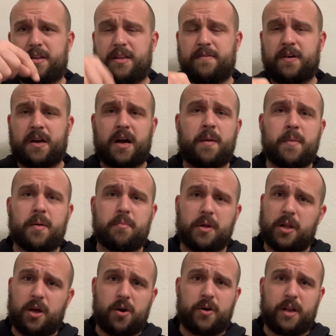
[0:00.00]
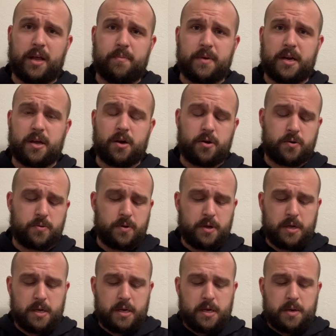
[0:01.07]
a comment below and let me know.
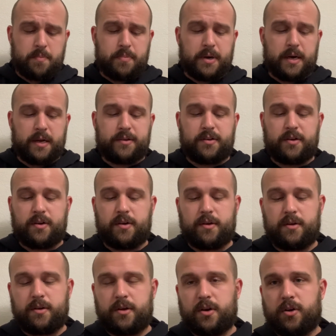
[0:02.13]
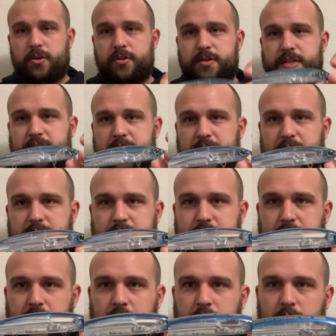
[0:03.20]
But, you know, you see this
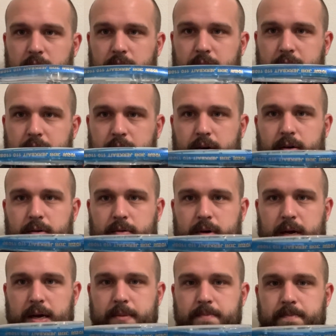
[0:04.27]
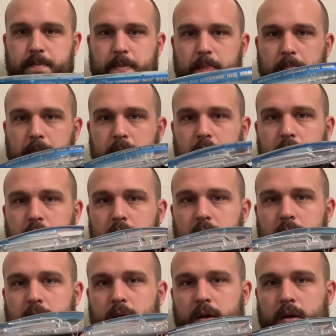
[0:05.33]
color here, right?
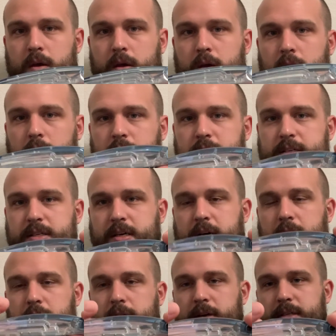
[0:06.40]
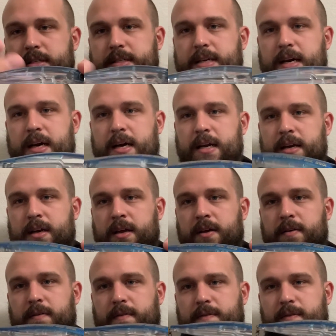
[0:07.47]
This color is done
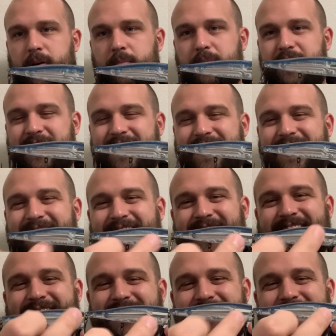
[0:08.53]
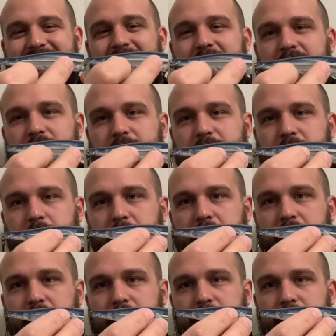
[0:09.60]
from the inside of the bait.